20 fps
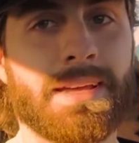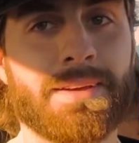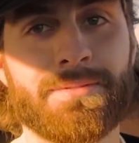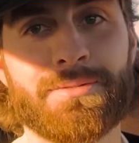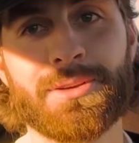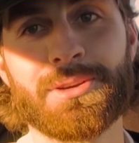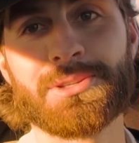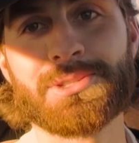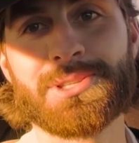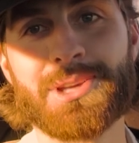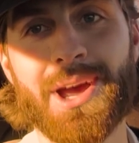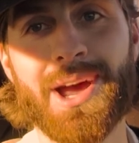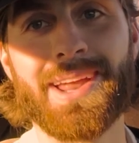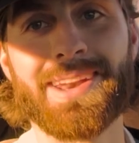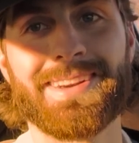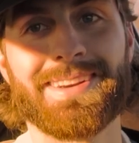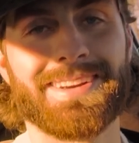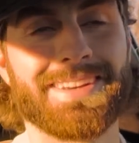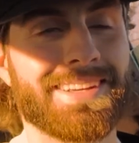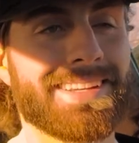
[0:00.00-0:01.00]
Feels
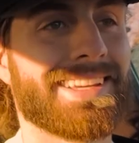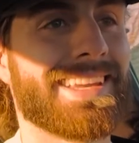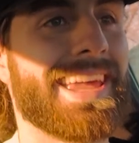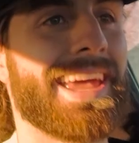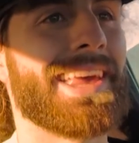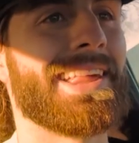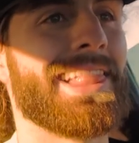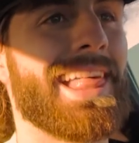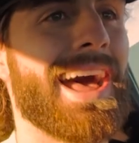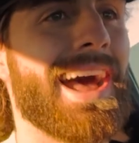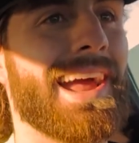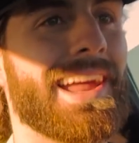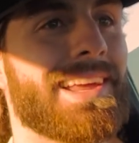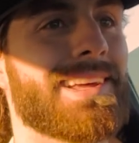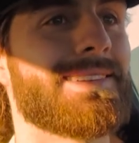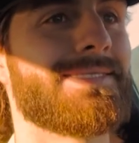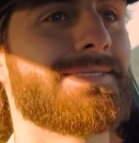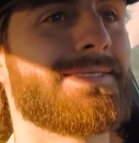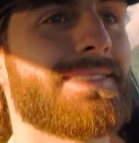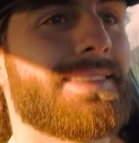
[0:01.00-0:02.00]
good, can't lie.
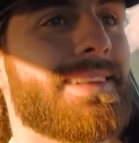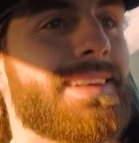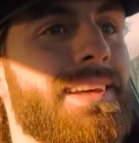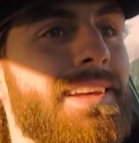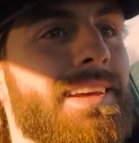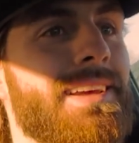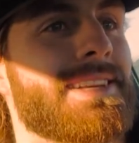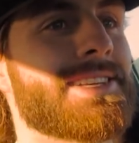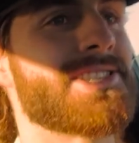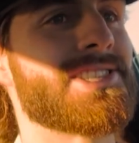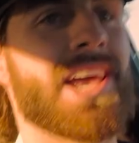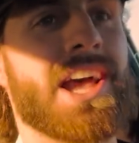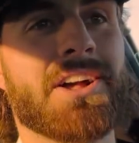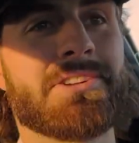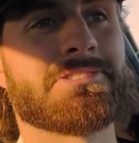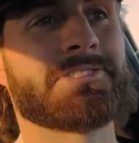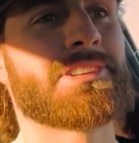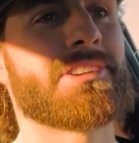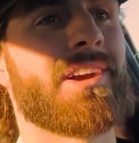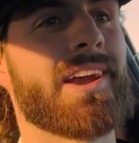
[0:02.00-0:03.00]

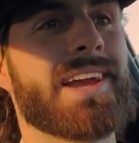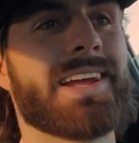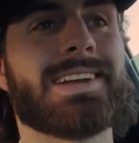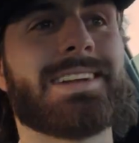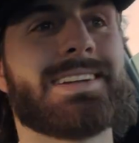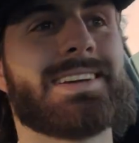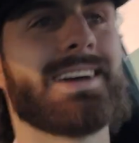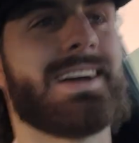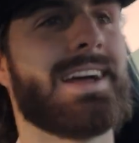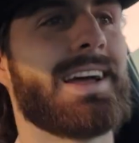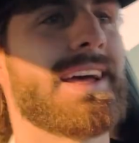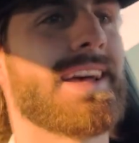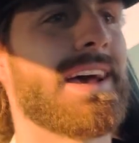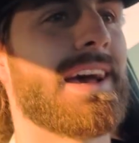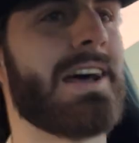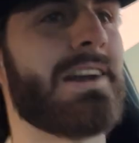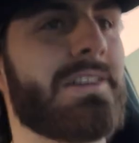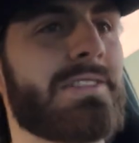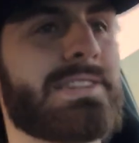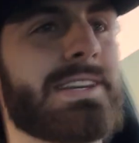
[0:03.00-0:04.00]
Sounds great.
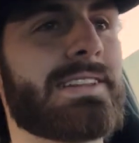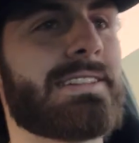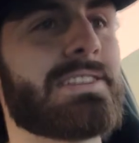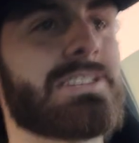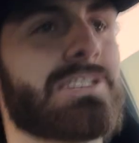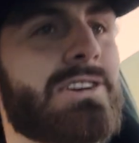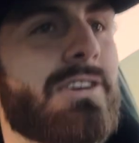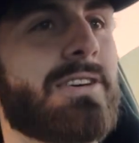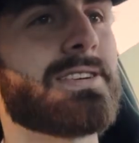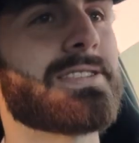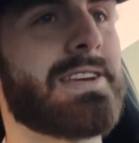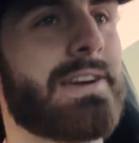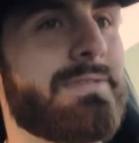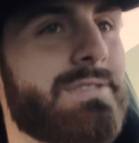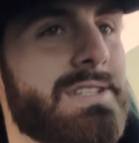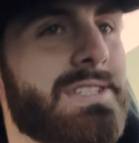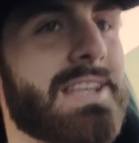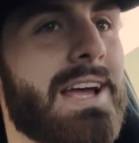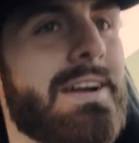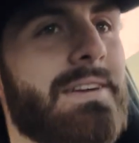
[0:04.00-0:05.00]
I don't think this car has
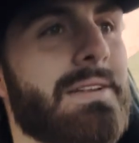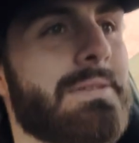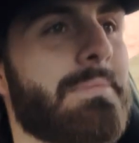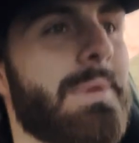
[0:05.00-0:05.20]
ever sounded